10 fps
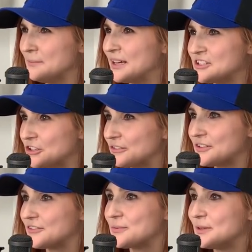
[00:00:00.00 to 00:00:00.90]
I'm not sure
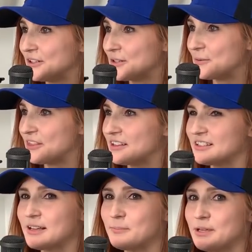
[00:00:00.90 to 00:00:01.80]
if you're familiar with it.
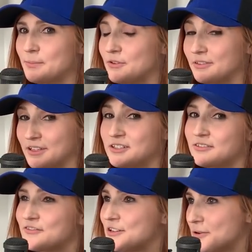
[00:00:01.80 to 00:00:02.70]
Some people, there's
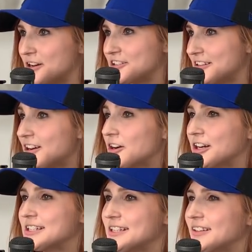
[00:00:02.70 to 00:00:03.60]
a few R
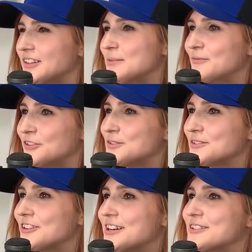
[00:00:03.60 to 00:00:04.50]
I T alum
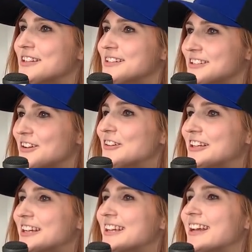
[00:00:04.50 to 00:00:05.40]
floating around in Salt oh,
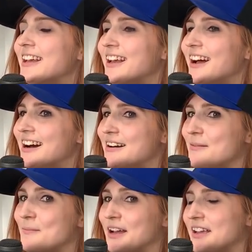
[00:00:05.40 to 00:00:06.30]
Lake. Cool.
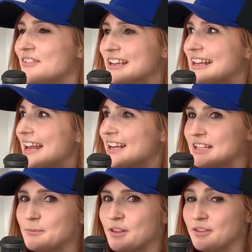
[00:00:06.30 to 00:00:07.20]
Um, I haven't
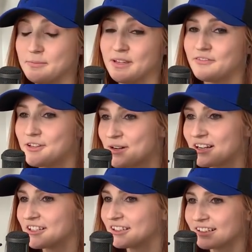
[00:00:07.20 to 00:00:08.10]
connected with them. If you
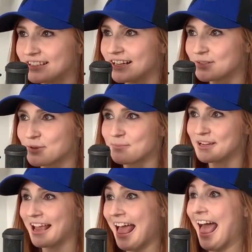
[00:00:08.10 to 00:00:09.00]
are, connect with
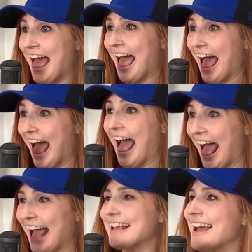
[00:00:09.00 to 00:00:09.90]
me. There
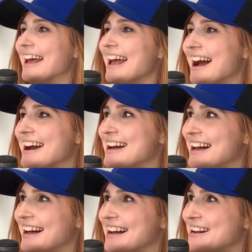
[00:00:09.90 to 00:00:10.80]
you go. Yeah. Uh,
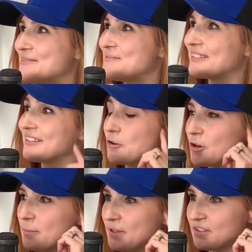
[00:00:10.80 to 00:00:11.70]
um,
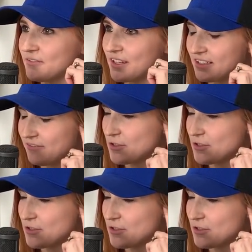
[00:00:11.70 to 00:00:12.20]
or a Bills fan.